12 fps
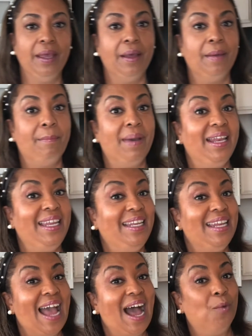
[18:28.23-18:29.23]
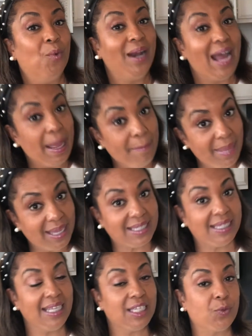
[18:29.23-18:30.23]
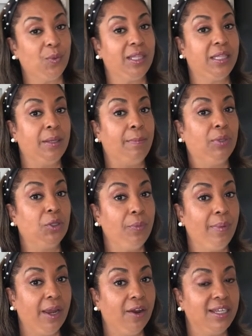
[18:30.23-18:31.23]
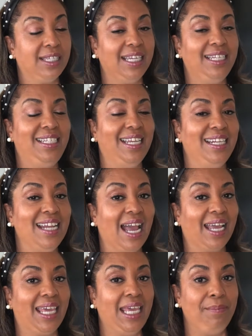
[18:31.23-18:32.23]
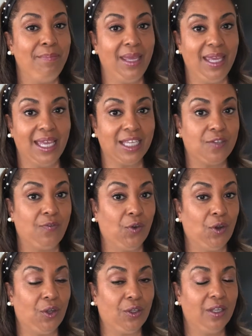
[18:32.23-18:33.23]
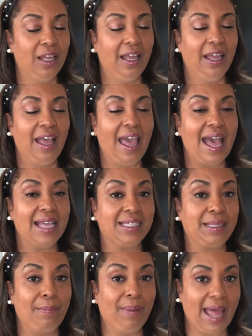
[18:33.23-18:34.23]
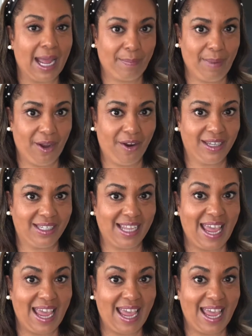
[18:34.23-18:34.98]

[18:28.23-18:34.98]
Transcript: But when I mixed this with the blueberries, it did not keep me as full as the blackberries.